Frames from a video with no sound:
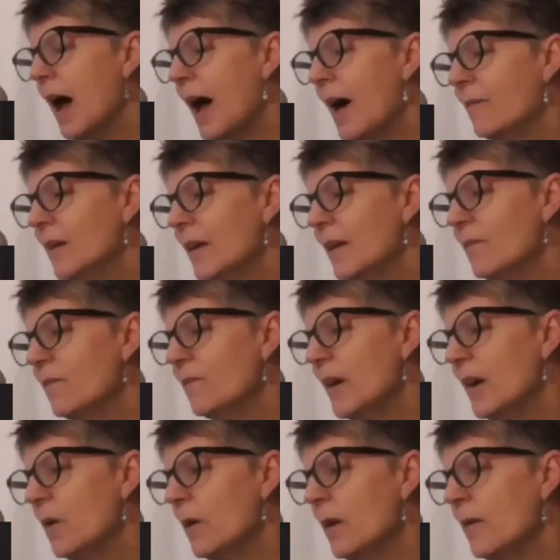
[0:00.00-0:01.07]
of a
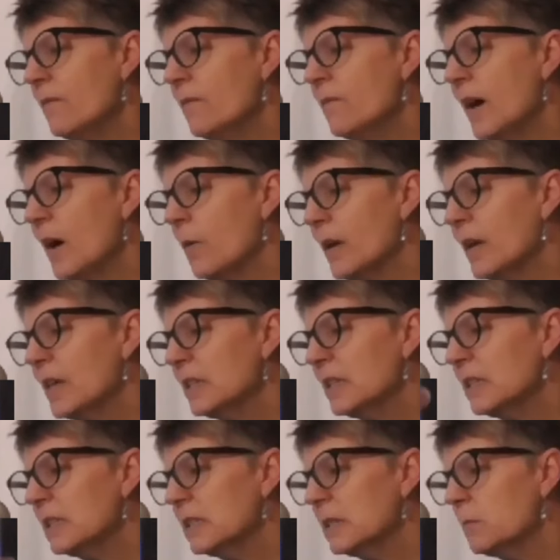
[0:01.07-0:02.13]
very, very
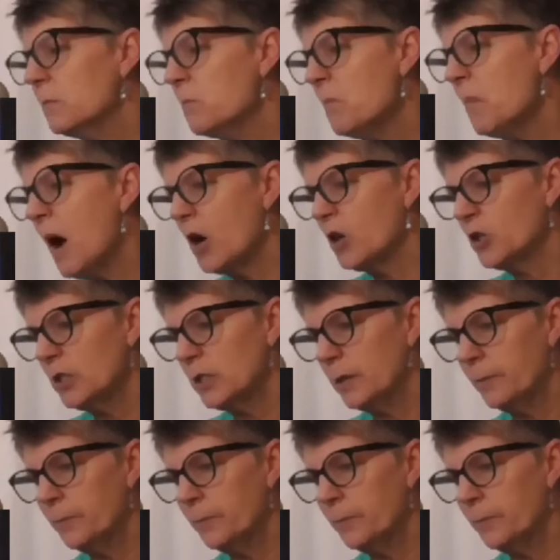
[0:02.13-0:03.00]
smart